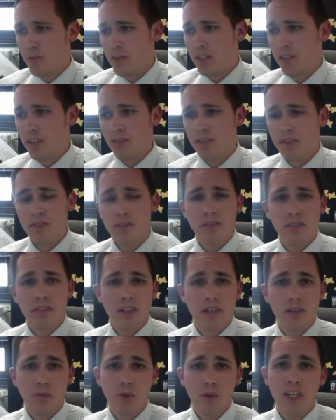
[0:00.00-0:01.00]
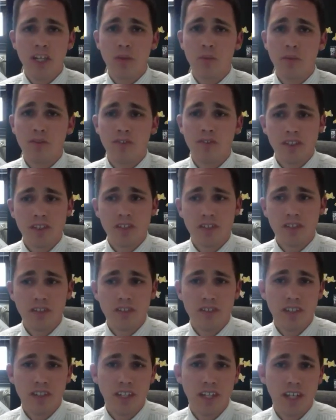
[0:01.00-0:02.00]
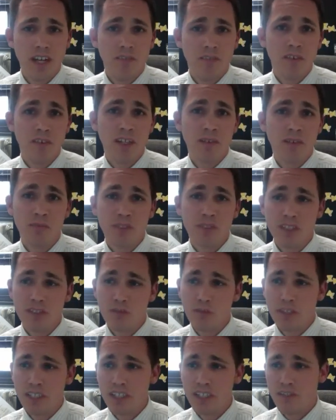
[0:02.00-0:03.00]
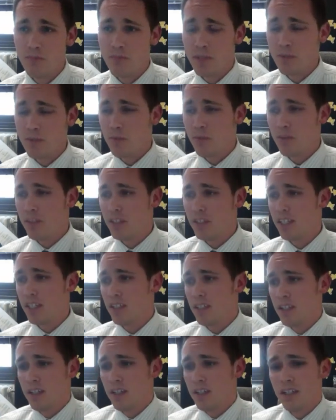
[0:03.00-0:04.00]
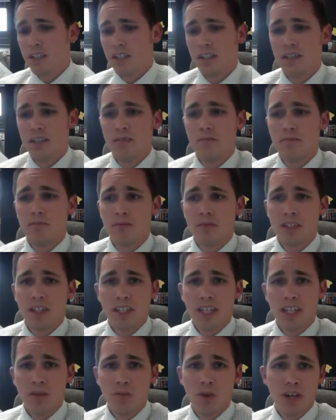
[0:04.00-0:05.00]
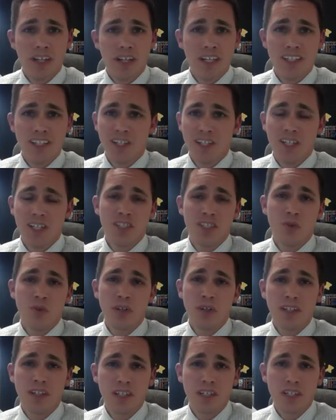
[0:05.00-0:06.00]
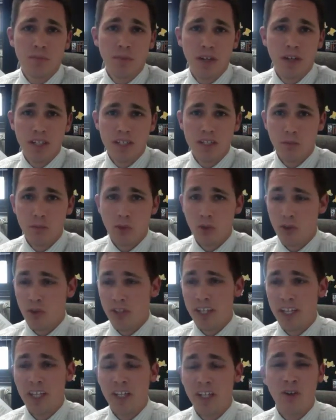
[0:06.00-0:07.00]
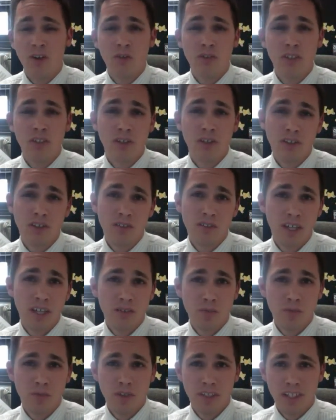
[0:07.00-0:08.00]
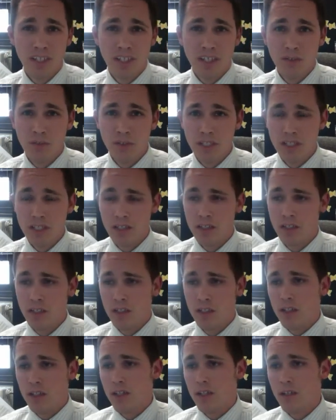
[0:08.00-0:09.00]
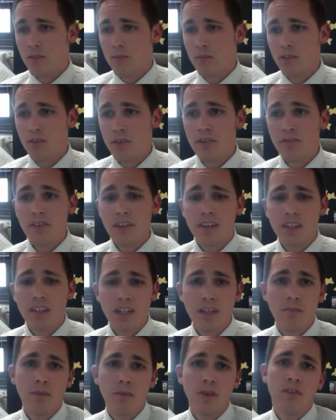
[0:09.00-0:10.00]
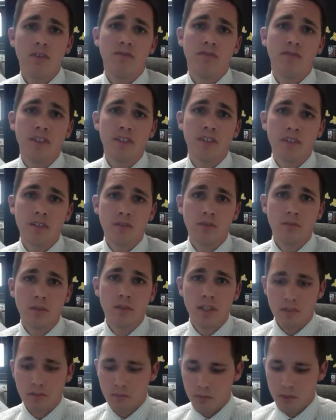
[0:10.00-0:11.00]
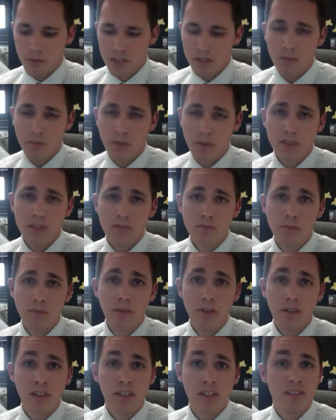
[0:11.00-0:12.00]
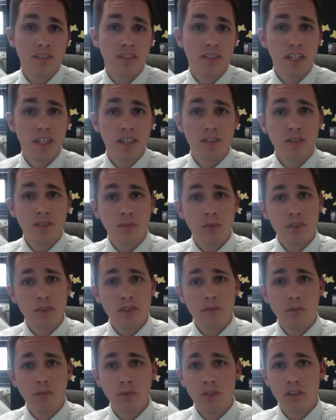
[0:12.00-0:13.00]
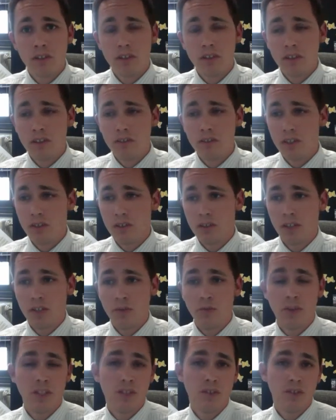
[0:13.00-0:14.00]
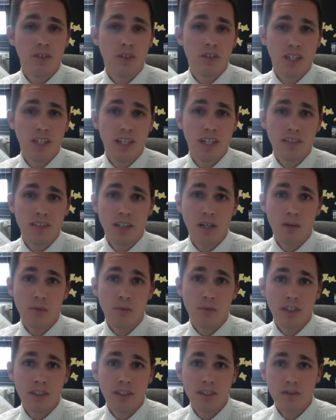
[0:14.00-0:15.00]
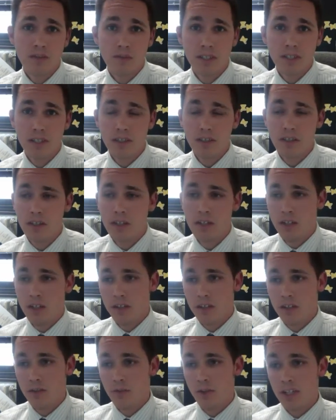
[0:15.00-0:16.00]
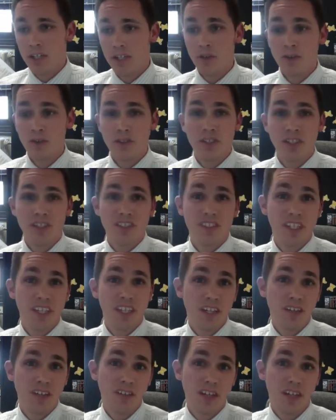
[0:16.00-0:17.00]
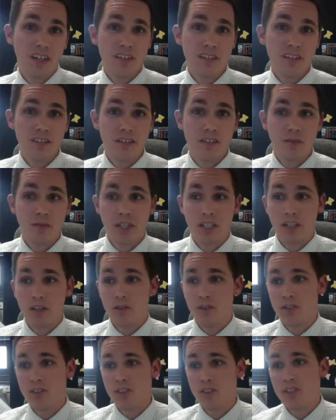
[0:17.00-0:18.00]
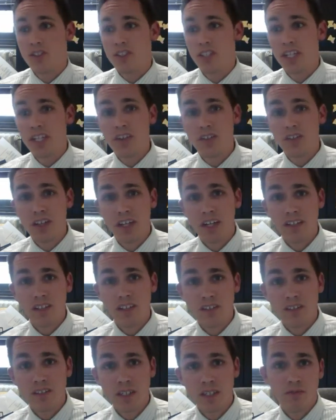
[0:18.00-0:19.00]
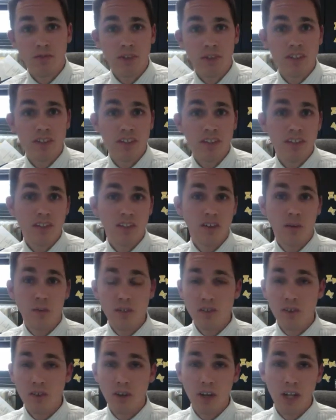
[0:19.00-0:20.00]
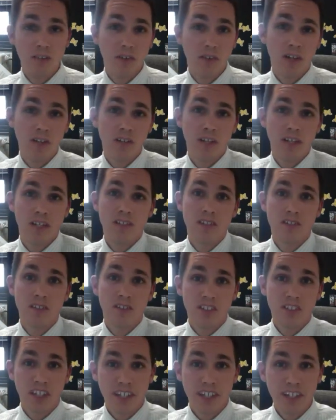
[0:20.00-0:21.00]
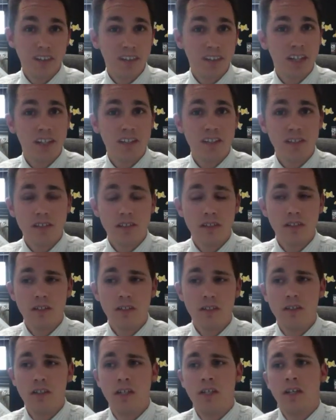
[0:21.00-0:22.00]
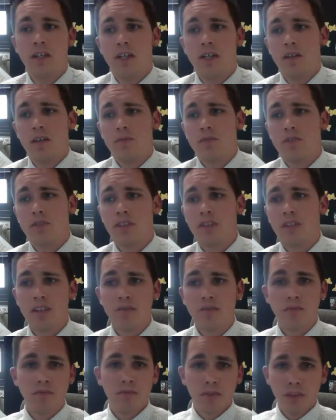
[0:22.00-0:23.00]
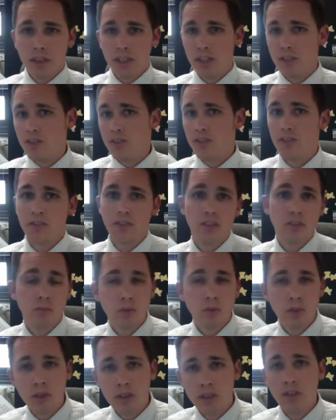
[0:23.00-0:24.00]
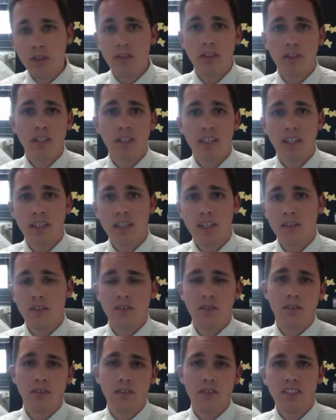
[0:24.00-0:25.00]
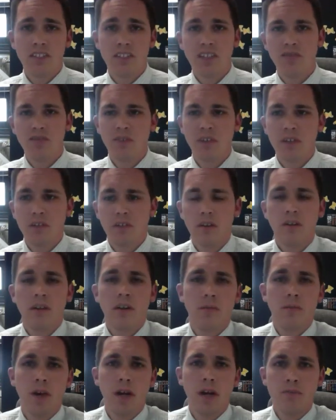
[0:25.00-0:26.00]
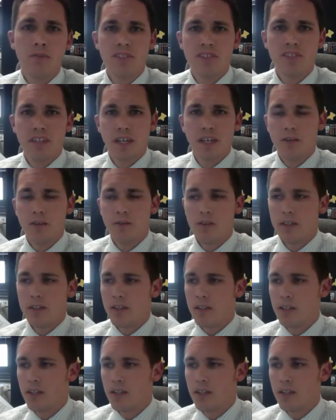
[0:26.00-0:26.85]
We have students that are working professionals, that have families. We have people that um, that they want to get done as quickly as possible, or they can only go to class one day a week. Um, so you have to think about, for you, what what's most important. Is schedule most important to you? Do you only want to go to class a couple days a week? Do you want to go to just day classes? Do you want to go to just night classes? Like, for instance, almost all of our classes are night classes here. Um, so that allows students to work during the day, so there's different um, options that way.